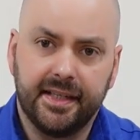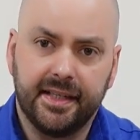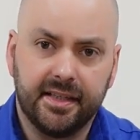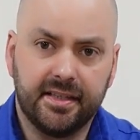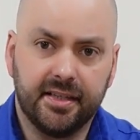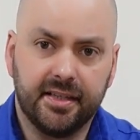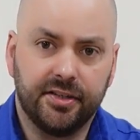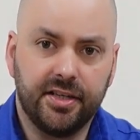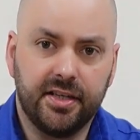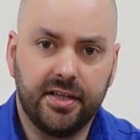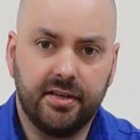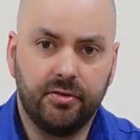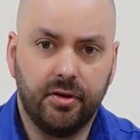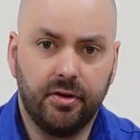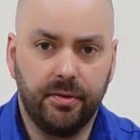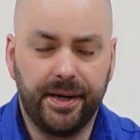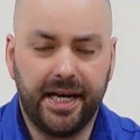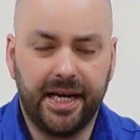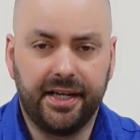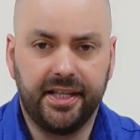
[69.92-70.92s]
tell you
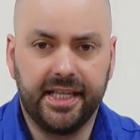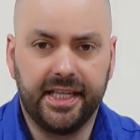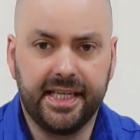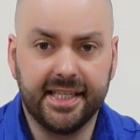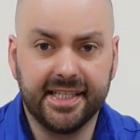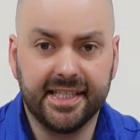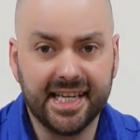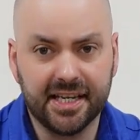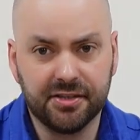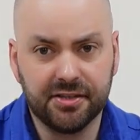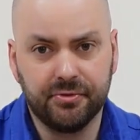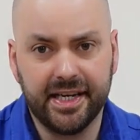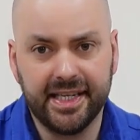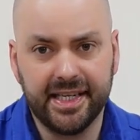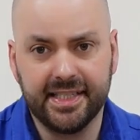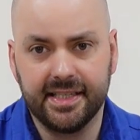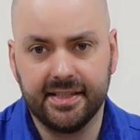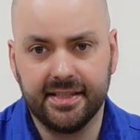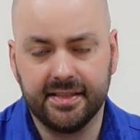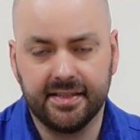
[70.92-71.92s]
about the test
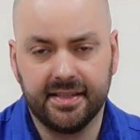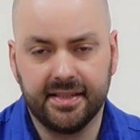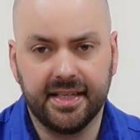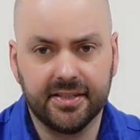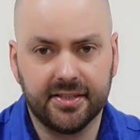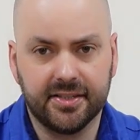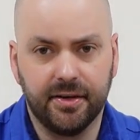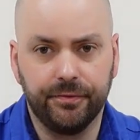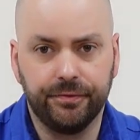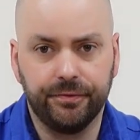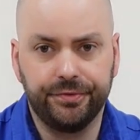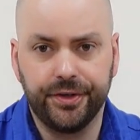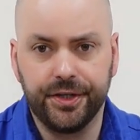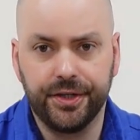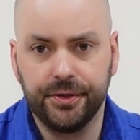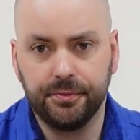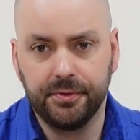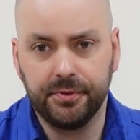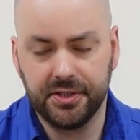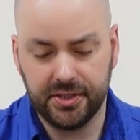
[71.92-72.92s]
ratings it's gone
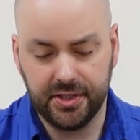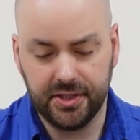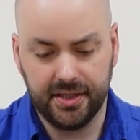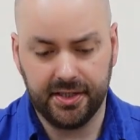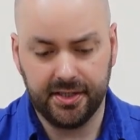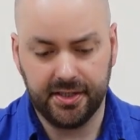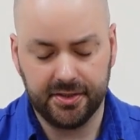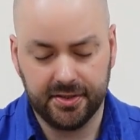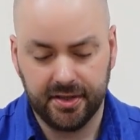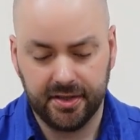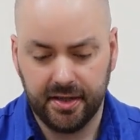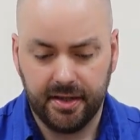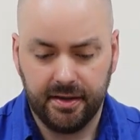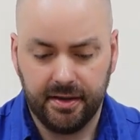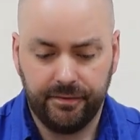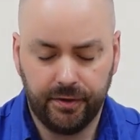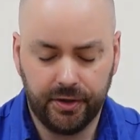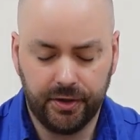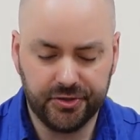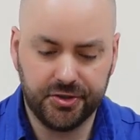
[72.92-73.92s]
through, which is
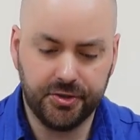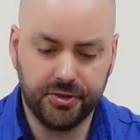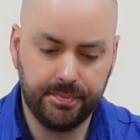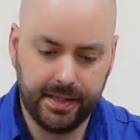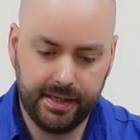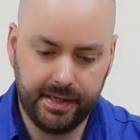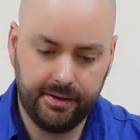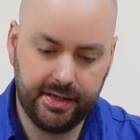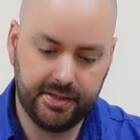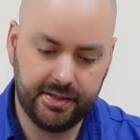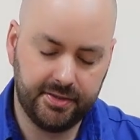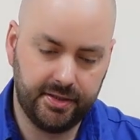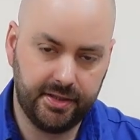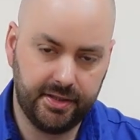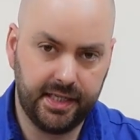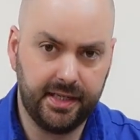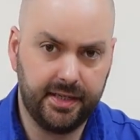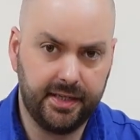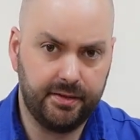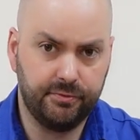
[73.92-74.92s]
far superior to
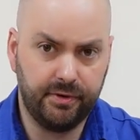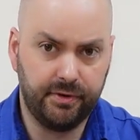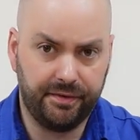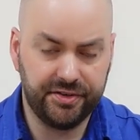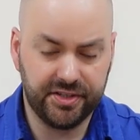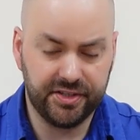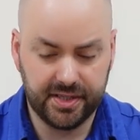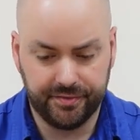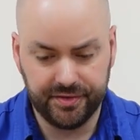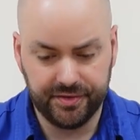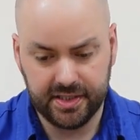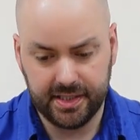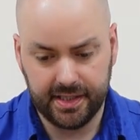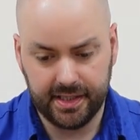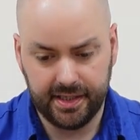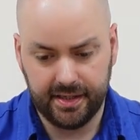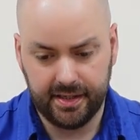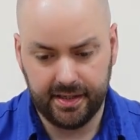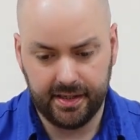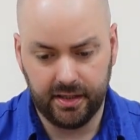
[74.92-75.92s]
the RPHA
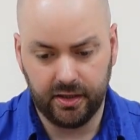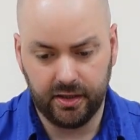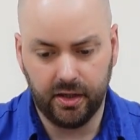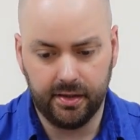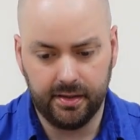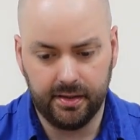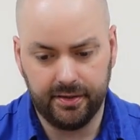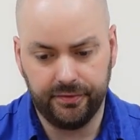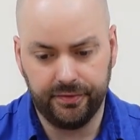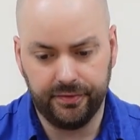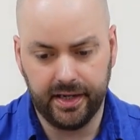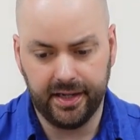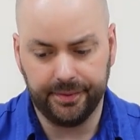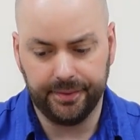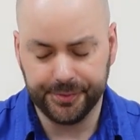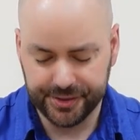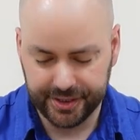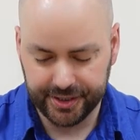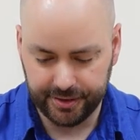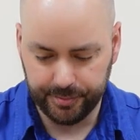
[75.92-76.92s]
70 and a lot of other
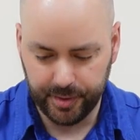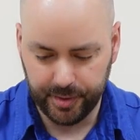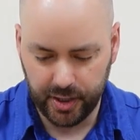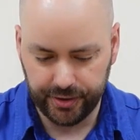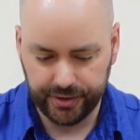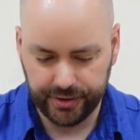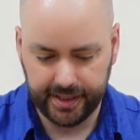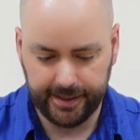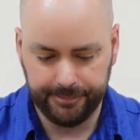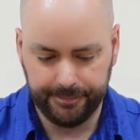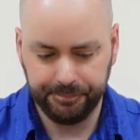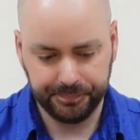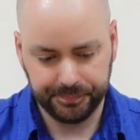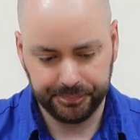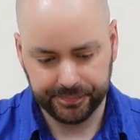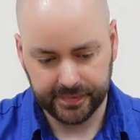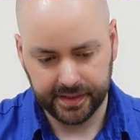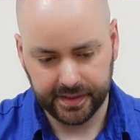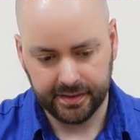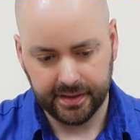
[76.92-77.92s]
helmets on the market.
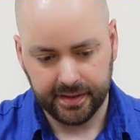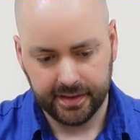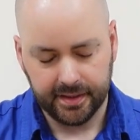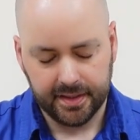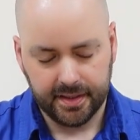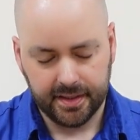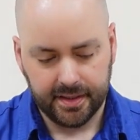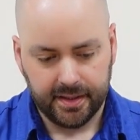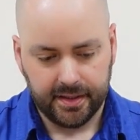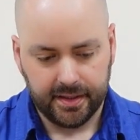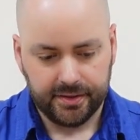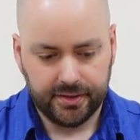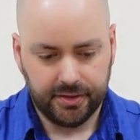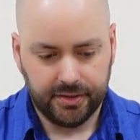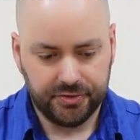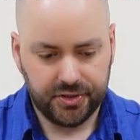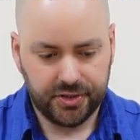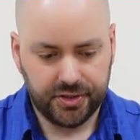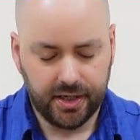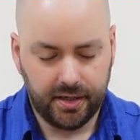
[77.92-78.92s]
So
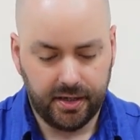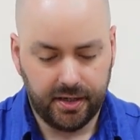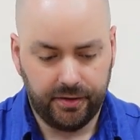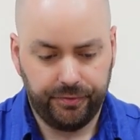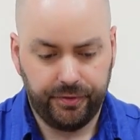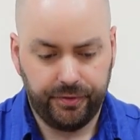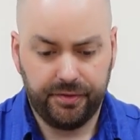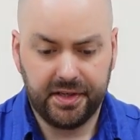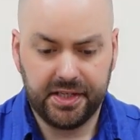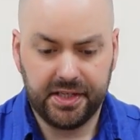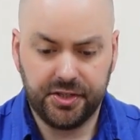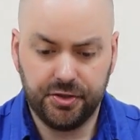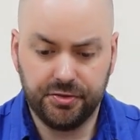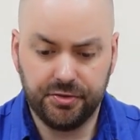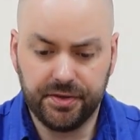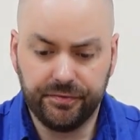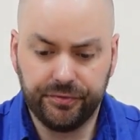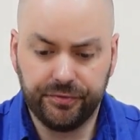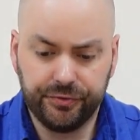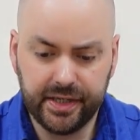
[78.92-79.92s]
to start off with, it's
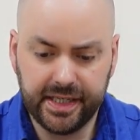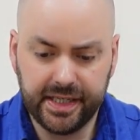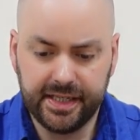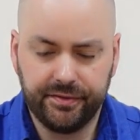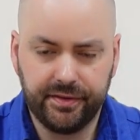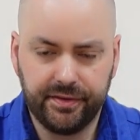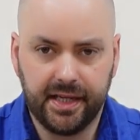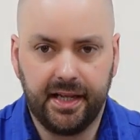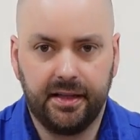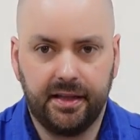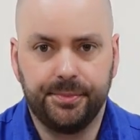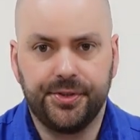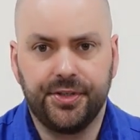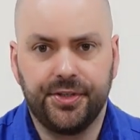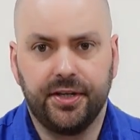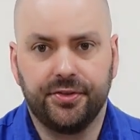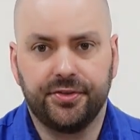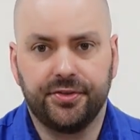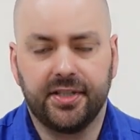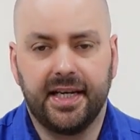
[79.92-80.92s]
using 3 different helmet
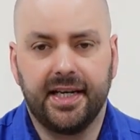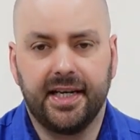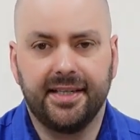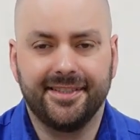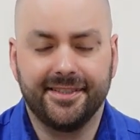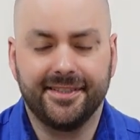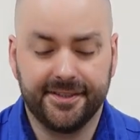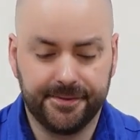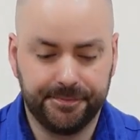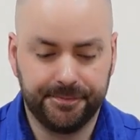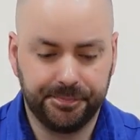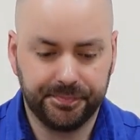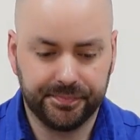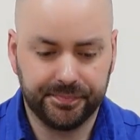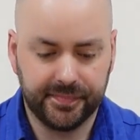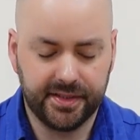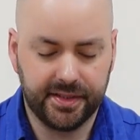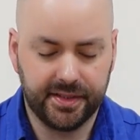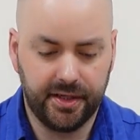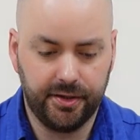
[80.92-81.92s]
shell sizes.
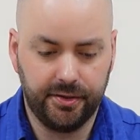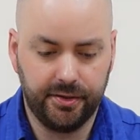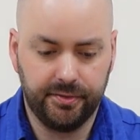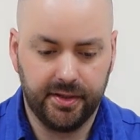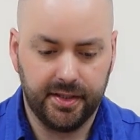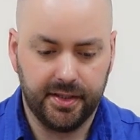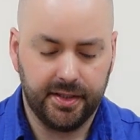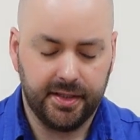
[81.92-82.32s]
So